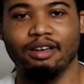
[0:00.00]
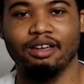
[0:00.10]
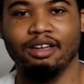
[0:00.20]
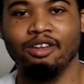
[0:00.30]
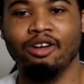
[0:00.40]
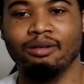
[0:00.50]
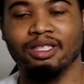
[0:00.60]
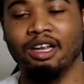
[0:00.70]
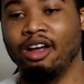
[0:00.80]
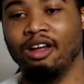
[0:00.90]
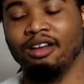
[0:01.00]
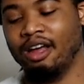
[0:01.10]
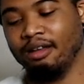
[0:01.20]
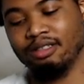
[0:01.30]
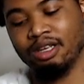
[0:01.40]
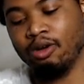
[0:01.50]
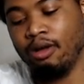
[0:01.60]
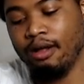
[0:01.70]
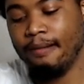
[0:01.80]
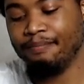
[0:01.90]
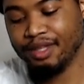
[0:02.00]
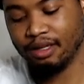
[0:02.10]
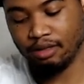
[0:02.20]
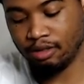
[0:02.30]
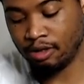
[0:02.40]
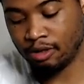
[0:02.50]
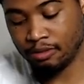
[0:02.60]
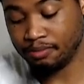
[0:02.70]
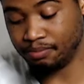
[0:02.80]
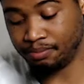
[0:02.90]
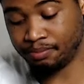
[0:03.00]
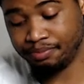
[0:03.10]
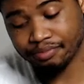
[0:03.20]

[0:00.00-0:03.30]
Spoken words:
You know what I'm saying? Like, so the